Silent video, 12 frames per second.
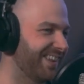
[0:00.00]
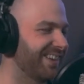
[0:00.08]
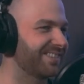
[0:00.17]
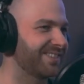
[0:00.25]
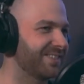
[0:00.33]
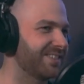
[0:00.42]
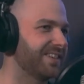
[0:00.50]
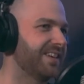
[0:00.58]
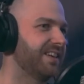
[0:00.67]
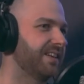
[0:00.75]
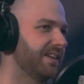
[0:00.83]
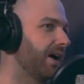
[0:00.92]
like the
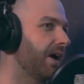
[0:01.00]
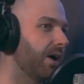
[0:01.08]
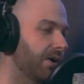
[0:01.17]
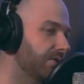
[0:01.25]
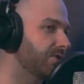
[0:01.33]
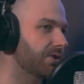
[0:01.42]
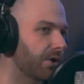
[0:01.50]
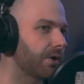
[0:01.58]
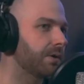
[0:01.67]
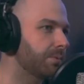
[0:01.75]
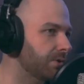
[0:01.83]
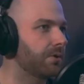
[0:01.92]
yeah, oh
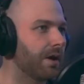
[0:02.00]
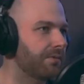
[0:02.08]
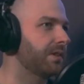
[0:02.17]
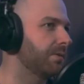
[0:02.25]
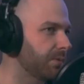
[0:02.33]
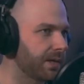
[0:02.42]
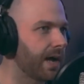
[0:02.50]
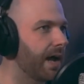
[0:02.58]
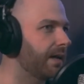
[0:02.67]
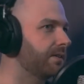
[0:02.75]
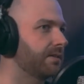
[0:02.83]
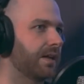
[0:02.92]
sorry, we'll do everything we
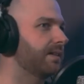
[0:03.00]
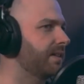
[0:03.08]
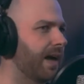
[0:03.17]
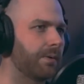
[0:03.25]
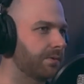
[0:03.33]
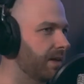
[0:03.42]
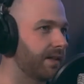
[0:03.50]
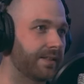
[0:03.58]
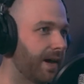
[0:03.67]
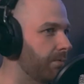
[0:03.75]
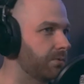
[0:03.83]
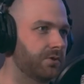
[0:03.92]
can. It's like that that
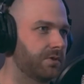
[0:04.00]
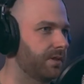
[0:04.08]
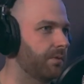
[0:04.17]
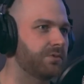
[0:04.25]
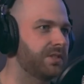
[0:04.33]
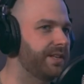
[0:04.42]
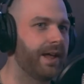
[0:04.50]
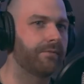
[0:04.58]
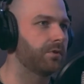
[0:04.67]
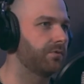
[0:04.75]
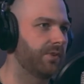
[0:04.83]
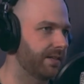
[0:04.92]
that was that was
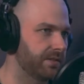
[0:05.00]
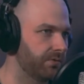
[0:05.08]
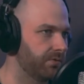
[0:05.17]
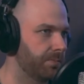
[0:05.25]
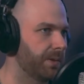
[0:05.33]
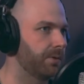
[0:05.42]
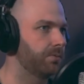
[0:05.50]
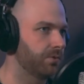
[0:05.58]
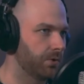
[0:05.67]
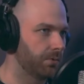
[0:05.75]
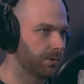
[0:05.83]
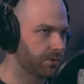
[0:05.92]
never effective for me. It
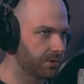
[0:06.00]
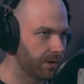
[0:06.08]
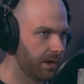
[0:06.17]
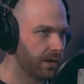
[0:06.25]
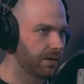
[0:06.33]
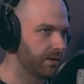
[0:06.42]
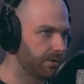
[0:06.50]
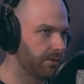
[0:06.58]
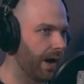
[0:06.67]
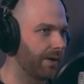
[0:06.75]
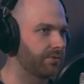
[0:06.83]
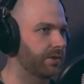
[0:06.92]
was always
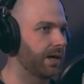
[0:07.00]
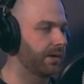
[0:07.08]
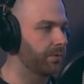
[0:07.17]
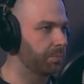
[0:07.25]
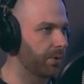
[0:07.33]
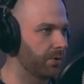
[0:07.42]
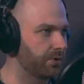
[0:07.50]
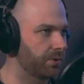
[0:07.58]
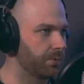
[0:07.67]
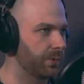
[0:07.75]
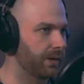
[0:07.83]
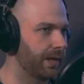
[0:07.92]
you have to kind of approach
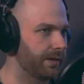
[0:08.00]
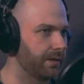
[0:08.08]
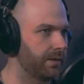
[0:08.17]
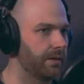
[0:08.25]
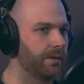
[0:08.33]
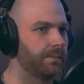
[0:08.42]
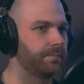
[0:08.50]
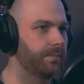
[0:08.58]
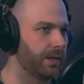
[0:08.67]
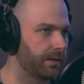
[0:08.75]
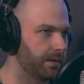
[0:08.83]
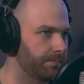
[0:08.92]
it with like a
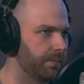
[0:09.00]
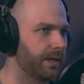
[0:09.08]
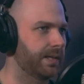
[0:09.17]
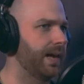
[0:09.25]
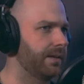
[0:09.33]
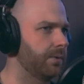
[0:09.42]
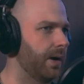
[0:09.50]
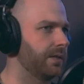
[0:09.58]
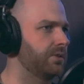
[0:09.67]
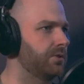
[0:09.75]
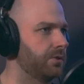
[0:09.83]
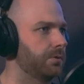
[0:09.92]
like a, a can do
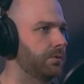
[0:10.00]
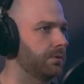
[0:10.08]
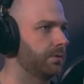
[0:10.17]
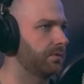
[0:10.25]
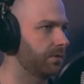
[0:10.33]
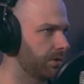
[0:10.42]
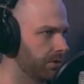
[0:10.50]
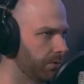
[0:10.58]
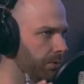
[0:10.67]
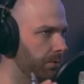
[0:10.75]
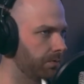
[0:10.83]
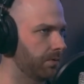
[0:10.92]
attitude.
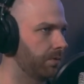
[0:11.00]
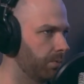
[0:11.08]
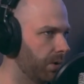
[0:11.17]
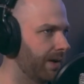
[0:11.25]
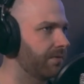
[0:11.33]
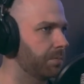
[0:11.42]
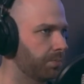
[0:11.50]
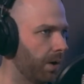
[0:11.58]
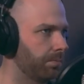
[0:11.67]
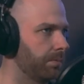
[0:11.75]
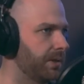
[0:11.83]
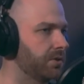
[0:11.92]
You, are whatever the problem